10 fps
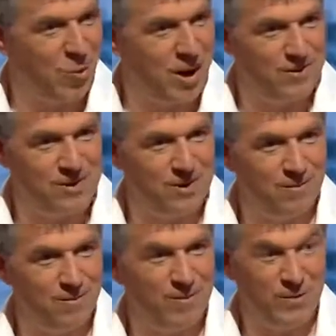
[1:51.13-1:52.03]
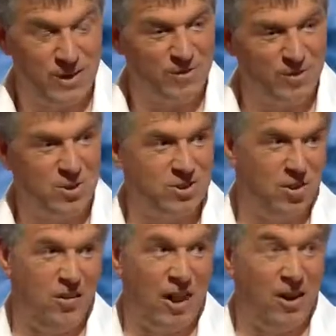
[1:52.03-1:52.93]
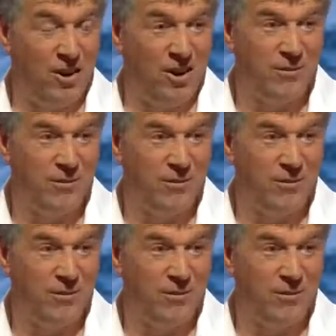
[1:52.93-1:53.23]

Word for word: waves than 15 foot's not that high.